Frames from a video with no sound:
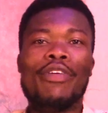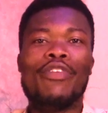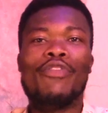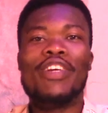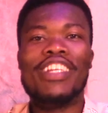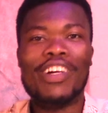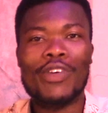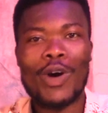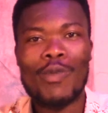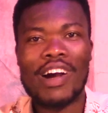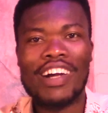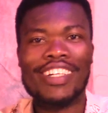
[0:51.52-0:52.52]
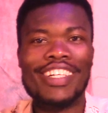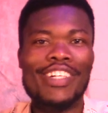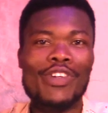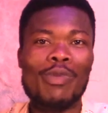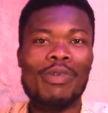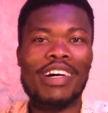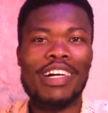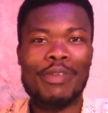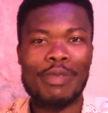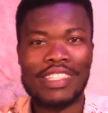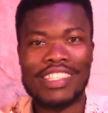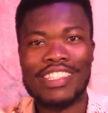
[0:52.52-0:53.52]
For in a cover, head over
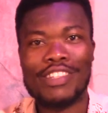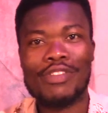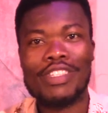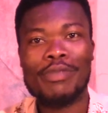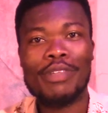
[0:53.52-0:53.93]
amistytvbizz.